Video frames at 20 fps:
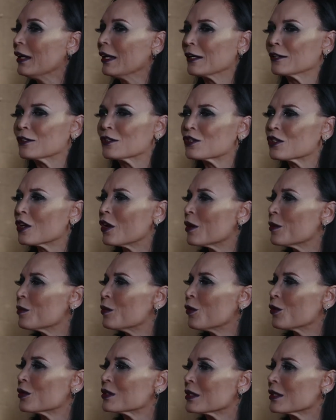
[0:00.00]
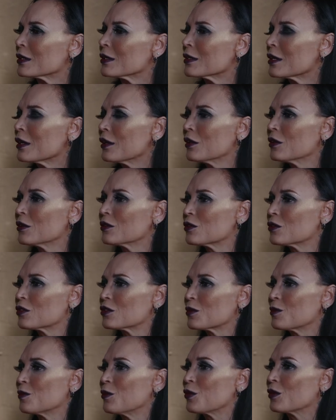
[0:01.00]
it's so important to
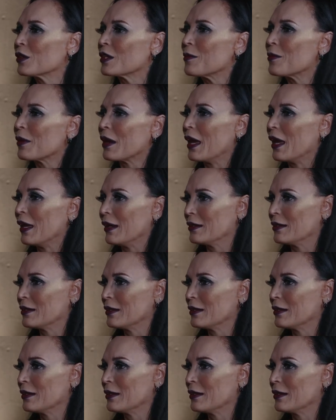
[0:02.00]
support the brand.